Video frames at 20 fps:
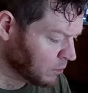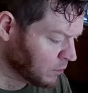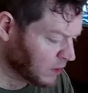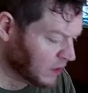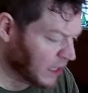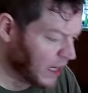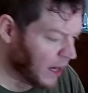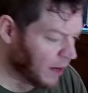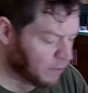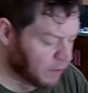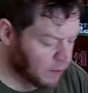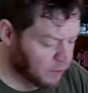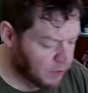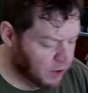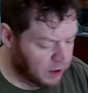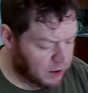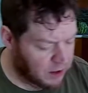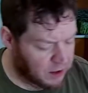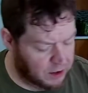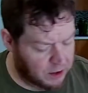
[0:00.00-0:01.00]
Yeah, I'm
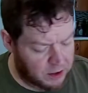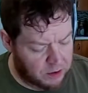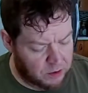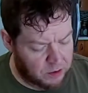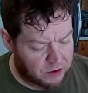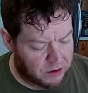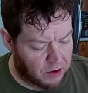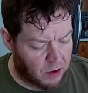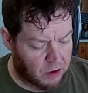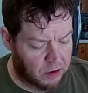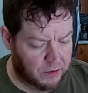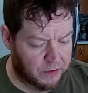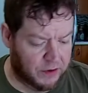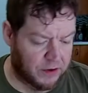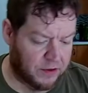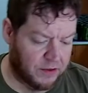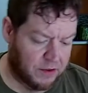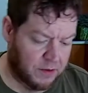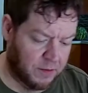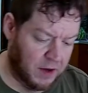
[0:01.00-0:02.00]
not going to use all of
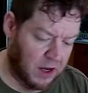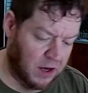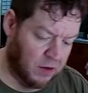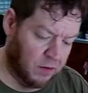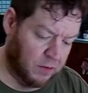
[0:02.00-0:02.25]
this tomato